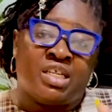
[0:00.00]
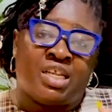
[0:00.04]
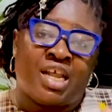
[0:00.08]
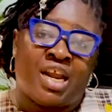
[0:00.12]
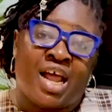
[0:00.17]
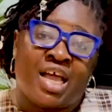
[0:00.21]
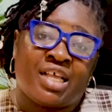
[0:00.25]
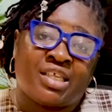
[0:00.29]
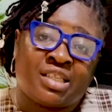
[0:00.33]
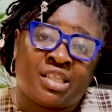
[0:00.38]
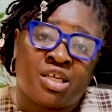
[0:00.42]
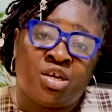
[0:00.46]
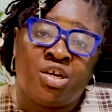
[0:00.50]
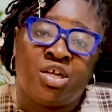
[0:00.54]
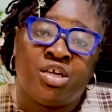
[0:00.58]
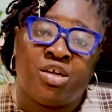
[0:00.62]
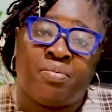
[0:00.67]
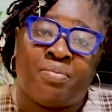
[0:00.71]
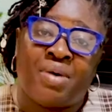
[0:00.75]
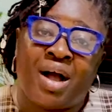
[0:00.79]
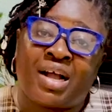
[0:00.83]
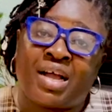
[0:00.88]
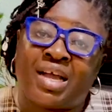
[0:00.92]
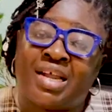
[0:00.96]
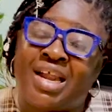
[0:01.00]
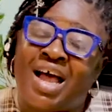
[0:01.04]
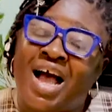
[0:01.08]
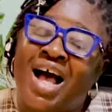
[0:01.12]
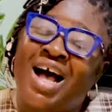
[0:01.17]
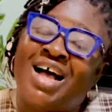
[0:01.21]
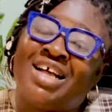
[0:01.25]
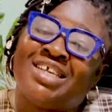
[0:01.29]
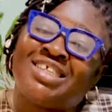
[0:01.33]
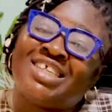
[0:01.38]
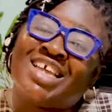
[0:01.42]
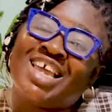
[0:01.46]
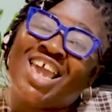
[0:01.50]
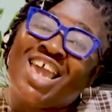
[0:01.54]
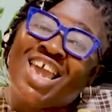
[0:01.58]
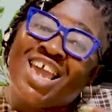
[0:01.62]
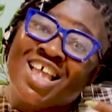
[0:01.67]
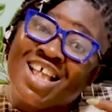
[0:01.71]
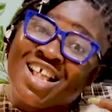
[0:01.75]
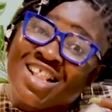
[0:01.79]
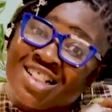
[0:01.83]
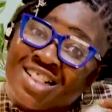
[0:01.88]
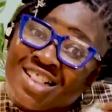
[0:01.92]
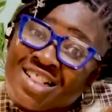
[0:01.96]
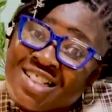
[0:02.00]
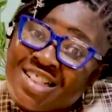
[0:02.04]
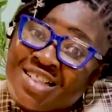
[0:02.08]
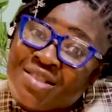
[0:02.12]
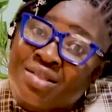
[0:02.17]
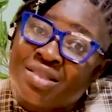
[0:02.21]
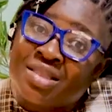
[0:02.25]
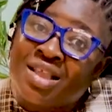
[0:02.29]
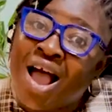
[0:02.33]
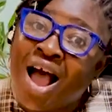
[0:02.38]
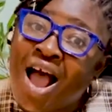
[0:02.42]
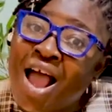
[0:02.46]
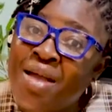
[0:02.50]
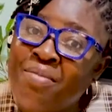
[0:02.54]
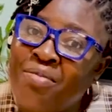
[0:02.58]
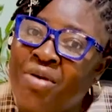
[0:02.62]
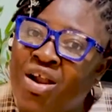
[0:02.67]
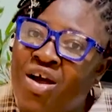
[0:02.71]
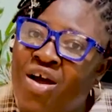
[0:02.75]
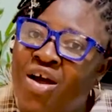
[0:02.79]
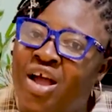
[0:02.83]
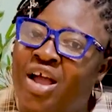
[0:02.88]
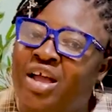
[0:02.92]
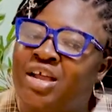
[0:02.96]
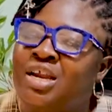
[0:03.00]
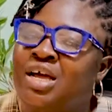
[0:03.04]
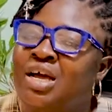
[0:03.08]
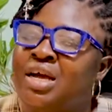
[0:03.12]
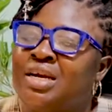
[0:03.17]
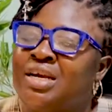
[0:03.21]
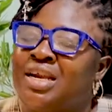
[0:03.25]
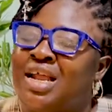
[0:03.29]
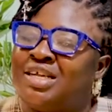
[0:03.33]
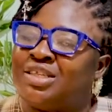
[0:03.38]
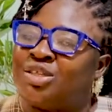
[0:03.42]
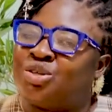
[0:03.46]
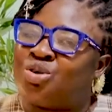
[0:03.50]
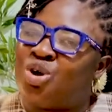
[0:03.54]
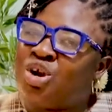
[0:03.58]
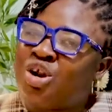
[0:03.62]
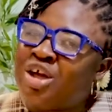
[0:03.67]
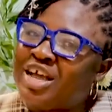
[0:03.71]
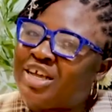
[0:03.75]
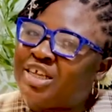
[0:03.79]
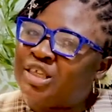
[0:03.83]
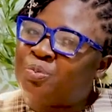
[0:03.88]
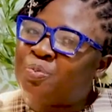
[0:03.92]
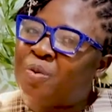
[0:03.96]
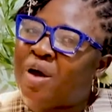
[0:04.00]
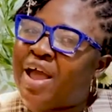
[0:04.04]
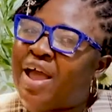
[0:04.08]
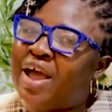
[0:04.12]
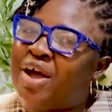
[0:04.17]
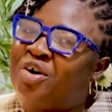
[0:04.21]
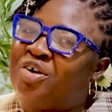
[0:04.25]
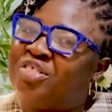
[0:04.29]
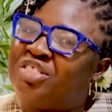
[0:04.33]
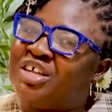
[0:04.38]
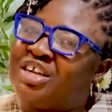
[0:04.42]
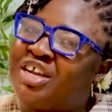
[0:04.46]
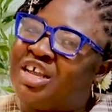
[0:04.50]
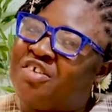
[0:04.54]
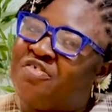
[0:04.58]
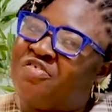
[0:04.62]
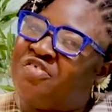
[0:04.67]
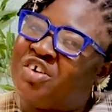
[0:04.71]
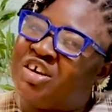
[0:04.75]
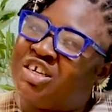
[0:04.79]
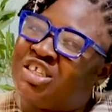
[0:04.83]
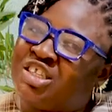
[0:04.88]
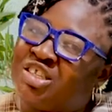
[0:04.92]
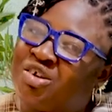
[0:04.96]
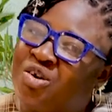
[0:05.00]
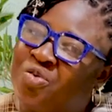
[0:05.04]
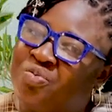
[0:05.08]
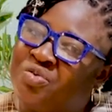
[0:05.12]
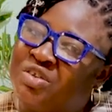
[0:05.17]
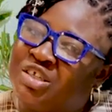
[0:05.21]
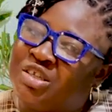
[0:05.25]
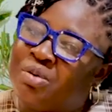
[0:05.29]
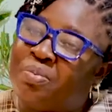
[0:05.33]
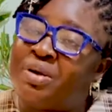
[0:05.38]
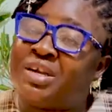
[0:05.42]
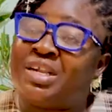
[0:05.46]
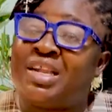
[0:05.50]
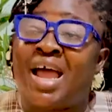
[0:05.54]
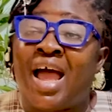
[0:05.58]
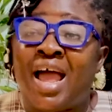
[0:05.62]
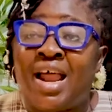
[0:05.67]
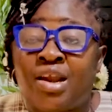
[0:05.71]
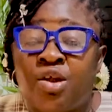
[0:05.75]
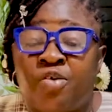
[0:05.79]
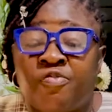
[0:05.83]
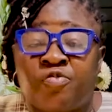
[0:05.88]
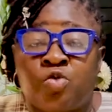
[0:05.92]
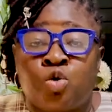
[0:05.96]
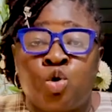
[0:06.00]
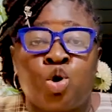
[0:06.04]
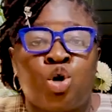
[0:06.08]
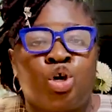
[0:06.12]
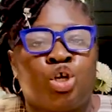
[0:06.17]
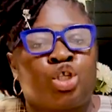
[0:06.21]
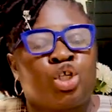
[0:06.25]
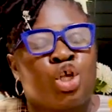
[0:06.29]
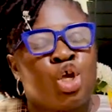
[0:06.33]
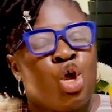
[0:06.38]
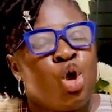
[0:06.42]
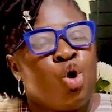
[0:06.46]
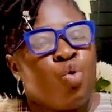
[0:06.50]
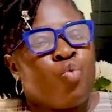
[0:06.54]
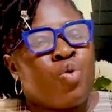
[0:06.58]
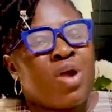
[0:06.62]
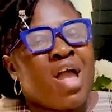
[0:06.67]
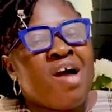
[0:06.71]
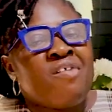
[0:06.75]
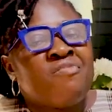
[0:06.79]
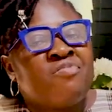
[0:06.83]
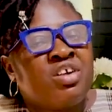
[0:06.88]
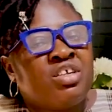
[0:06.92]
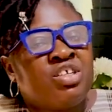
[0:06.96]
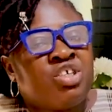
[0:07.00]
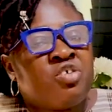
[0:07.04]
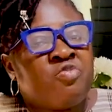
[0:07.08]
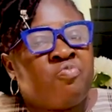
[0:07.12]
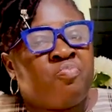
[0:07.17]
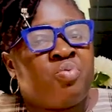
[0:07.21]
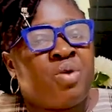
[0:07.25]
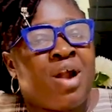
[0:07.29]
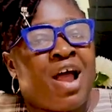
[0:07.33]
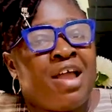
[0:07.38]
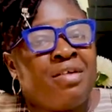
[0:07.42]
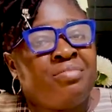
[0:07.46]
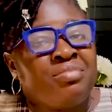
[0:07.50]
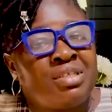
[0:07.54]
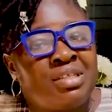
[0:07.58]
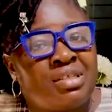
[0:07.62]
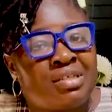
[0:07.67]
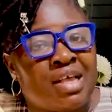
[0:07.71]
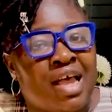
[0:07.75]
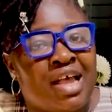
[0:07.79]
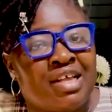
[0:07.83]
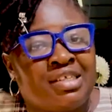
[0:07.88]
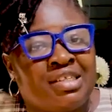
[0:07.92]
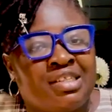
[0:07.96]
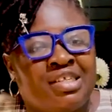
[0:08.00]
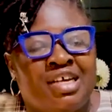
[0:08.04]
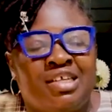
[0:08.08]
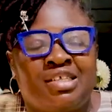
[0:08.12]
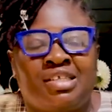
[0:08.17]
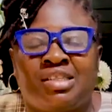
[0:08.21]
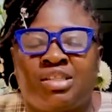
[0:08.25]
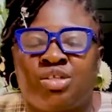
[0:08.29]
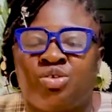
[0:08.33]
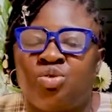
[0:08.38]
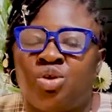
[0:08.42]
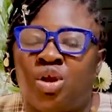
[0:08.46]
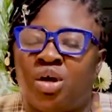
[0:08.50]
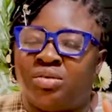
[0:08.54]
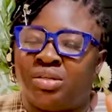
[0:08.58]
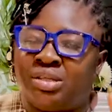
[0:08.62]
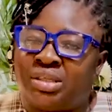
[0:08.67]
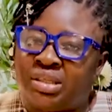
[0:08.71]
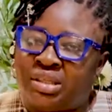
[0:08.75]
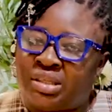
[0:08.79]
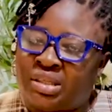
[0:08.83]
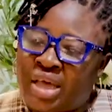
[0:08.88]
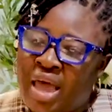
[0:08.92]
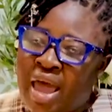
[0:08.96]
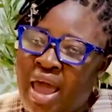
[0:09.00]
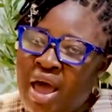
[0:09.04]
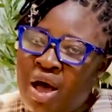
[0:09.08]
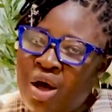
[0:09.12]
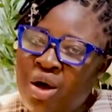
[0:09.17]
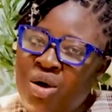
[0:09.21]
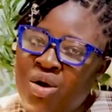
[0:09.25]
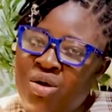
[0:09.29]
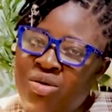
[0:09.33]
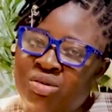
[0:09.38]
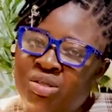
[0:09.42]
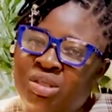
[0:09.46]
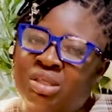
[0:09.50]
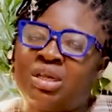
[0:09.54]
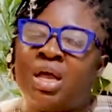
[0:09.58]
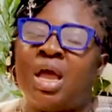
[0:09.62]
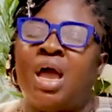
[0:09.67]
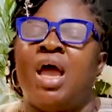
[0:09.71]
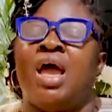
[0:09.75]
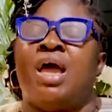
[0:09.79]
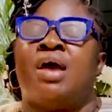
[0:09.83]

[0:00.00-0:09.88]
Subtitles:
that are still in the market that has a timeline that's gonna expire on the 31st of December. Then of course we have Richie Prime's estate still on sales.